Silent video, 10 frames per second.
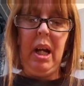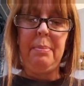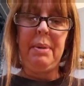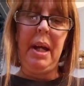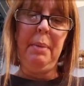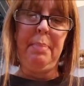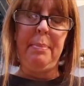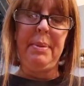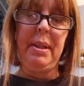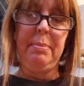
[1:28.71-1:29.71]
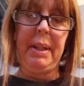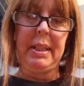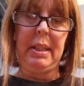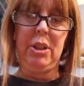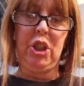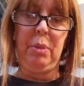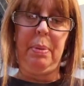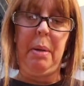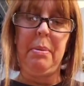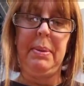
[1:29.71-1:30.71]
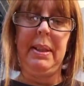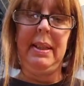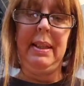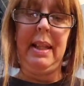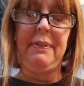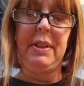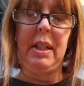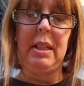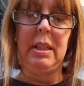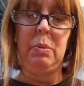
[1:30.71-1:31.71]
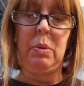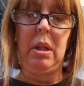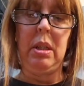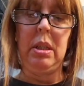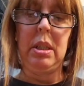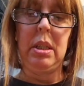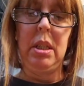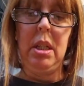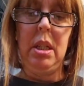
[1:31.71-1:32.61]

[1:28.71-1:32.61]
I'm kind of bumming because I should have probably left it as it was.